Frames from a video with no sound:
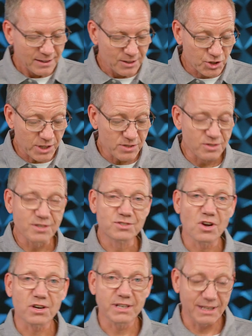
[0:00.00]
Jesus is
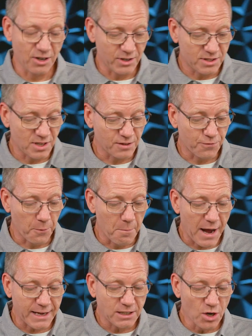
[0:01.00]
talking here and he says, for
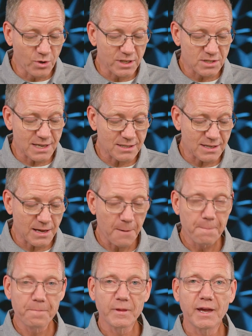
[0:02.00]
my yoke is easy
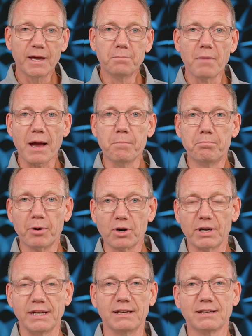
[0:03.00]
and my
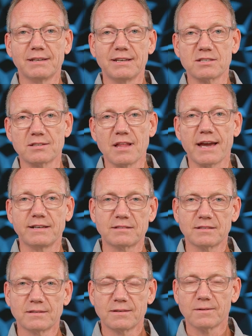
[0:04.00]
burden is light.
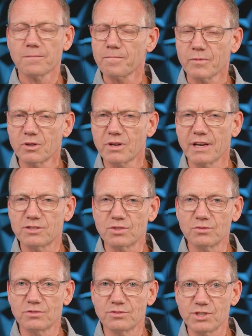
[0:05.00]
Okay,
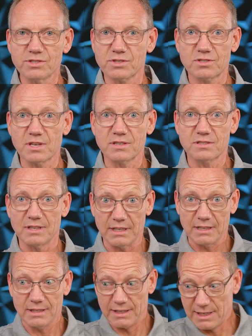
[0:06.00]
so Jesus says
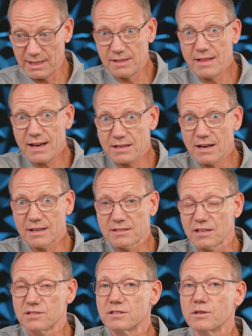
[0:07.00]
in that
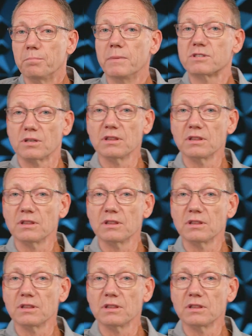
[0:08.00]
context, it's a